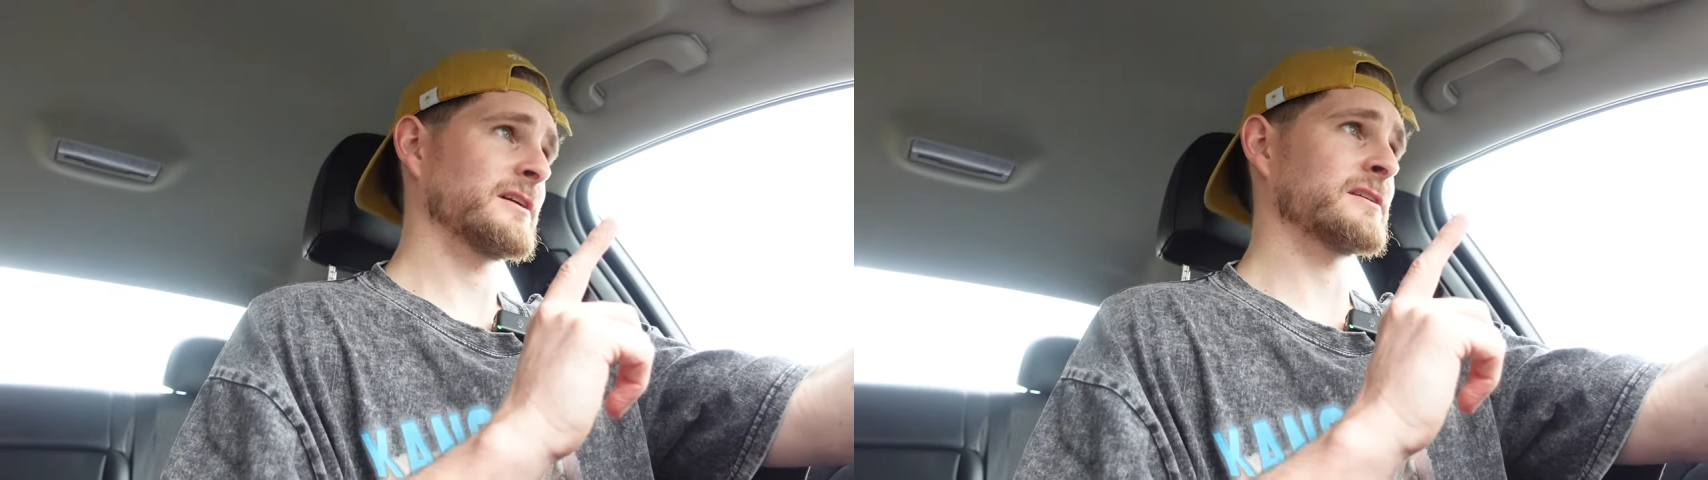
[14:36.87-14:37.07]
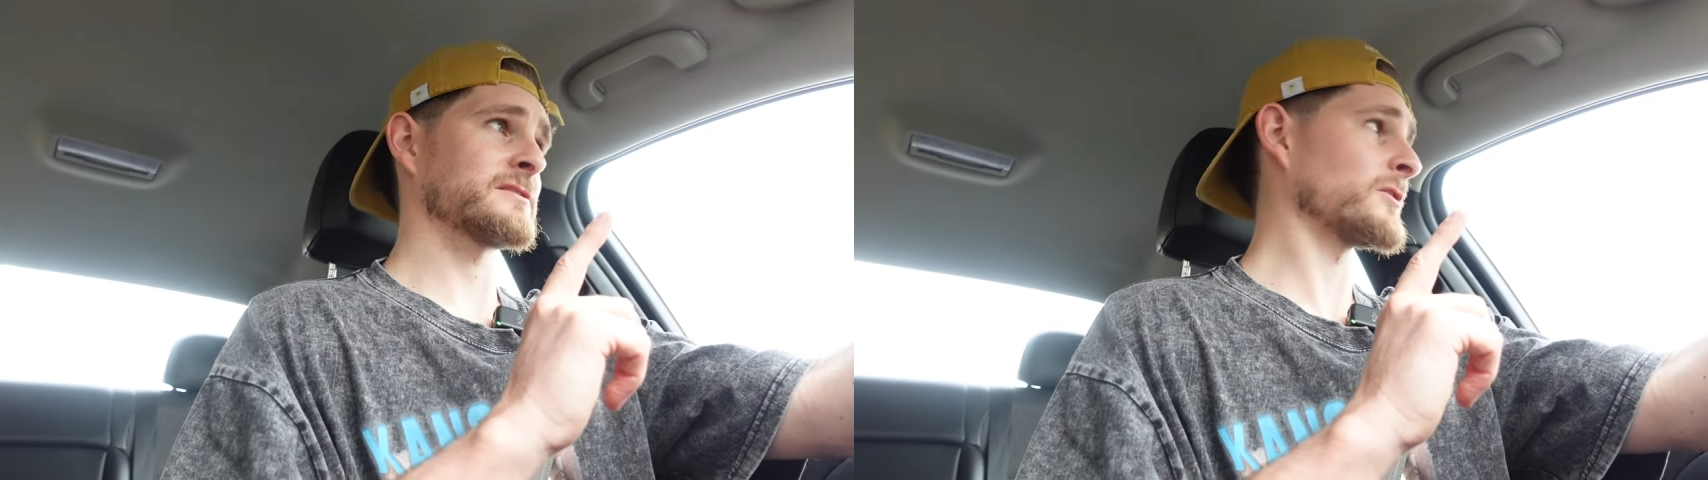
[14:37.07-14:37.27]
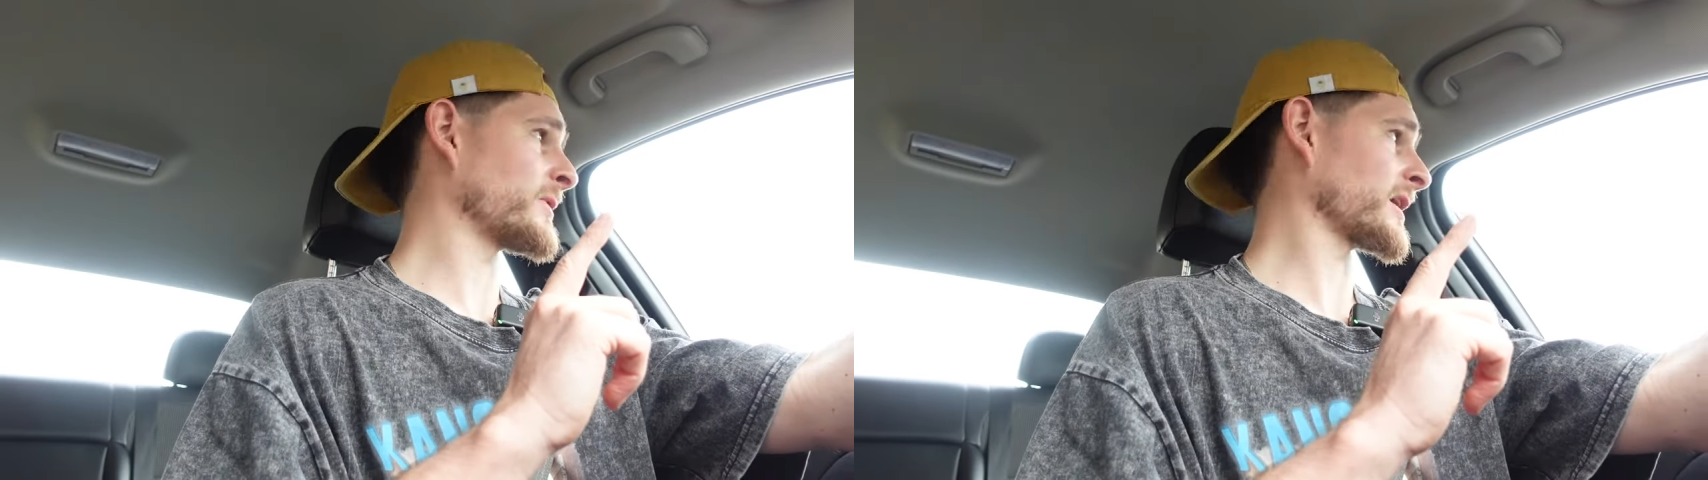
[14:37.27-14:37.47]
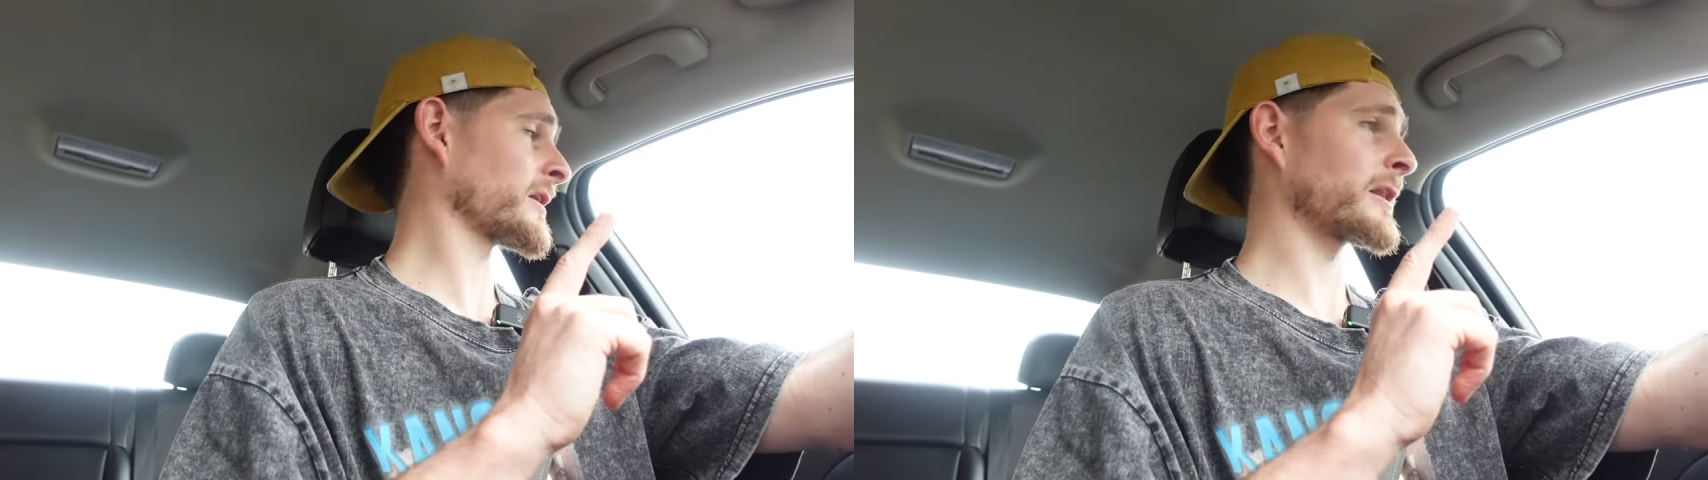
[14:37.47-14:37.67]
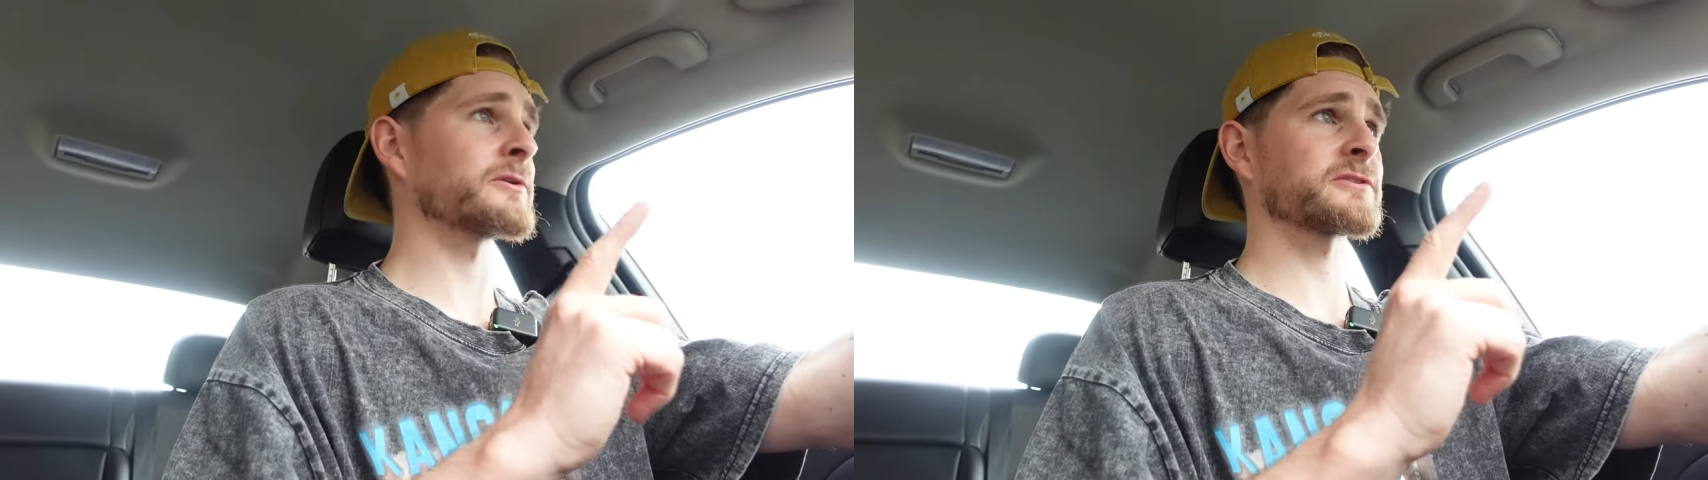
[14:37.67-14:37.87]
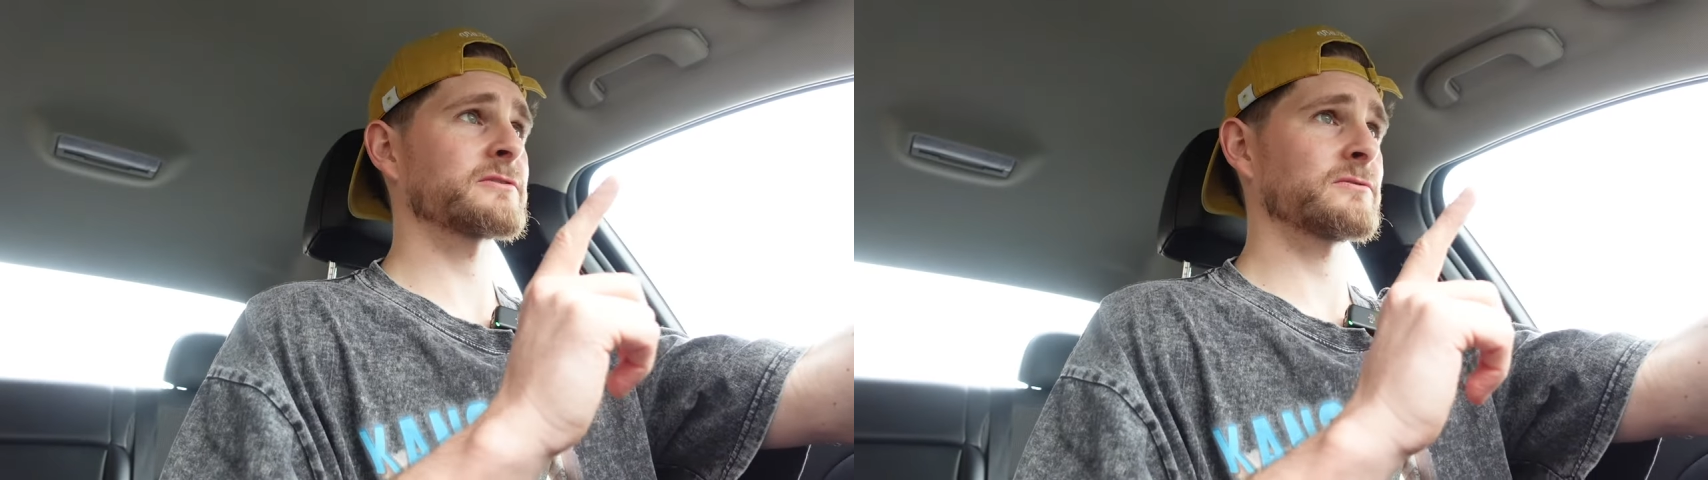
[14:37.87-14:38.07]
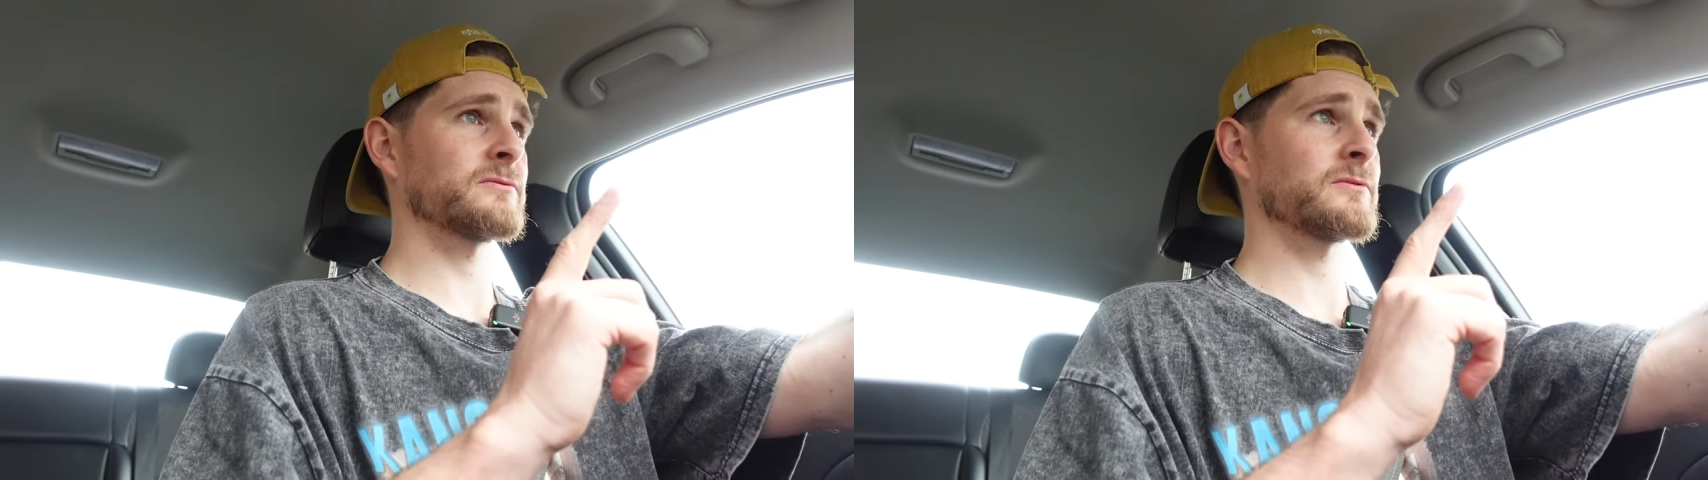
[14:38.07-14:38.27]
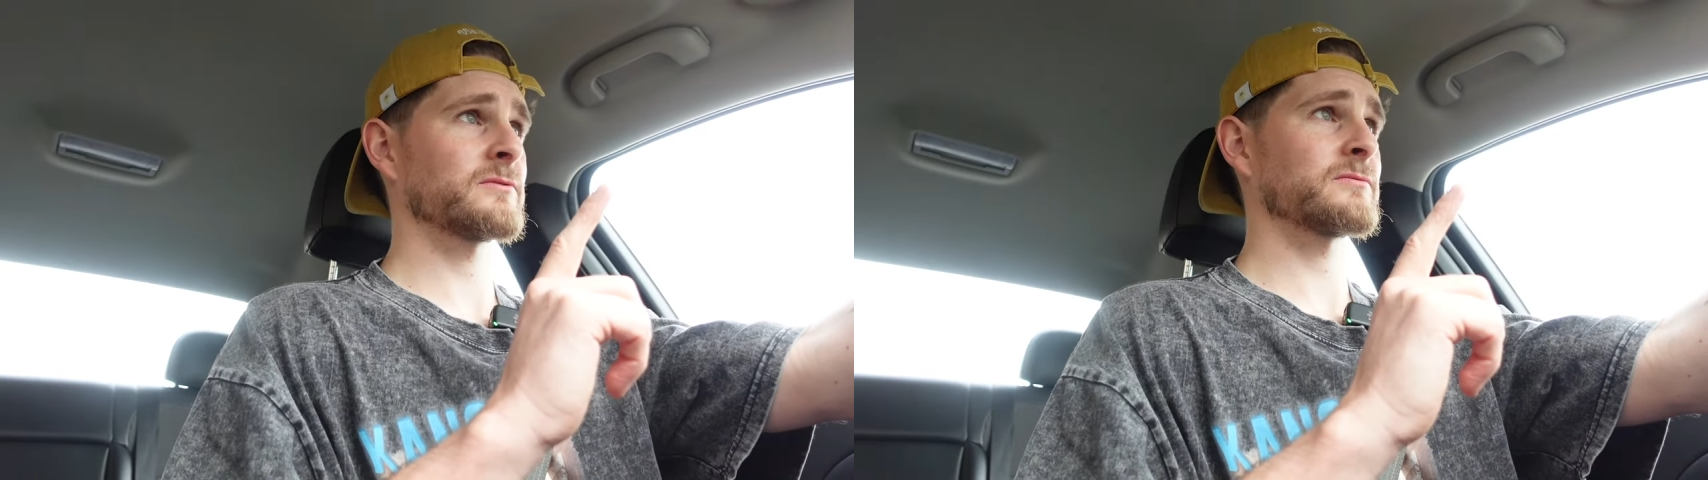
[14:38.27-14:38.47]
is nowhere close
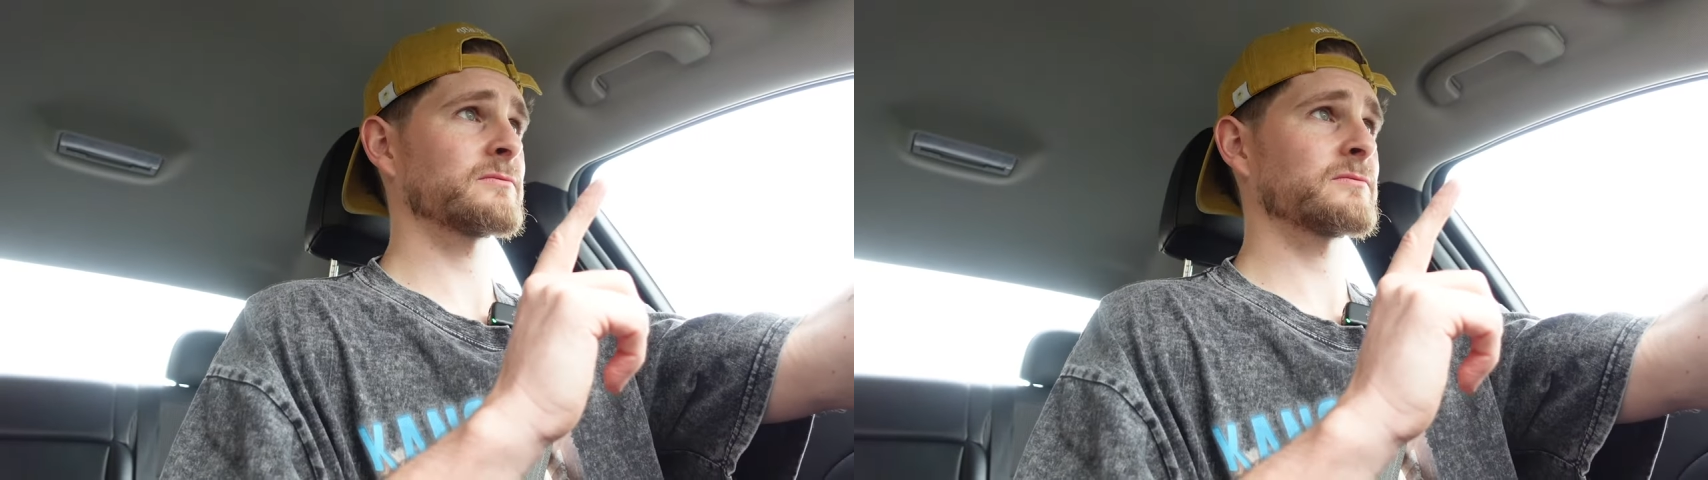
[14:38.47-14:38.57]
to